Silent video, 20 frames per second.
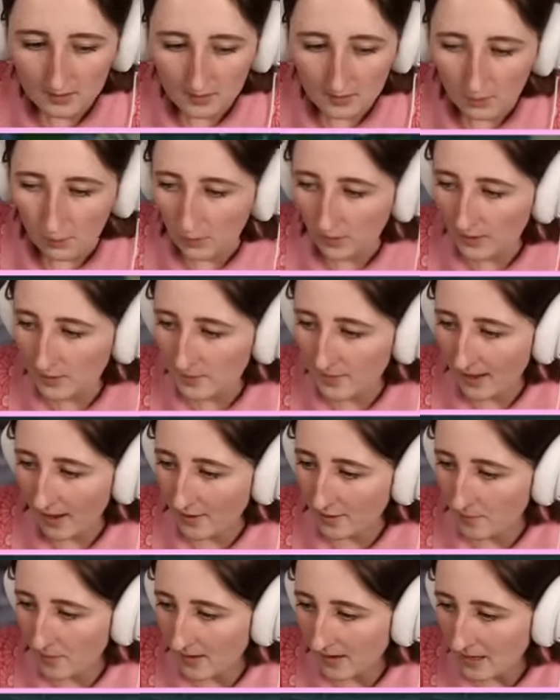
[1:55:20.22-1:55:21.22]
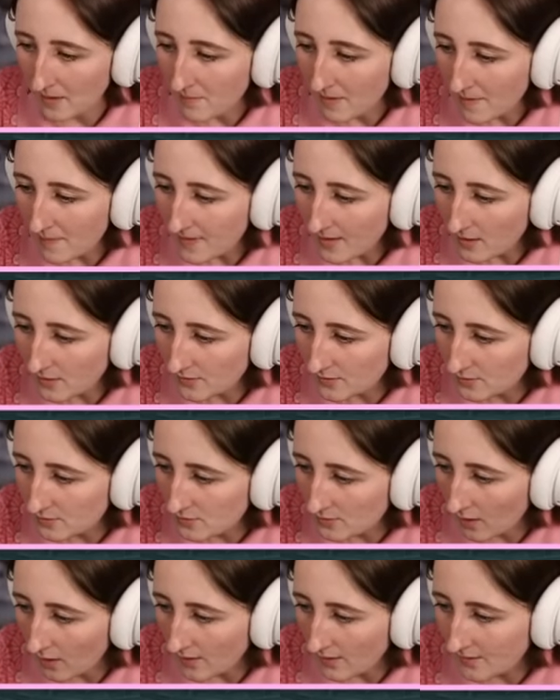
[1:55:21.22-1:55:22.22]
we're gonna be out of money. Maybe I'll
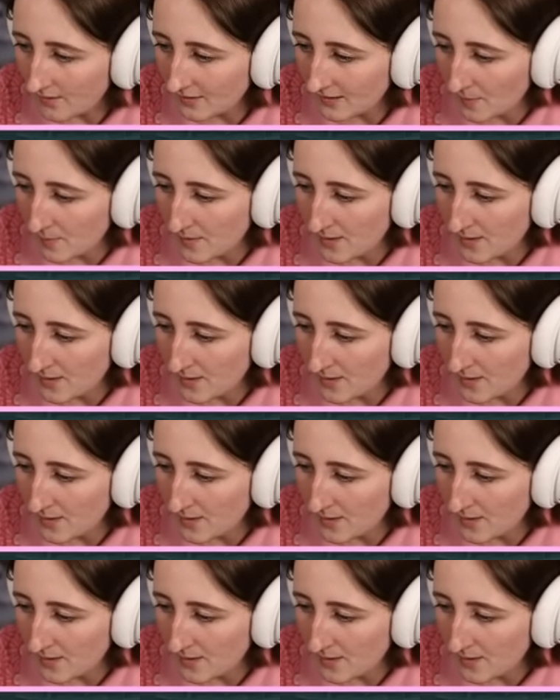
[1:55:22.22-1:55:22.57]
honestly I'm gonna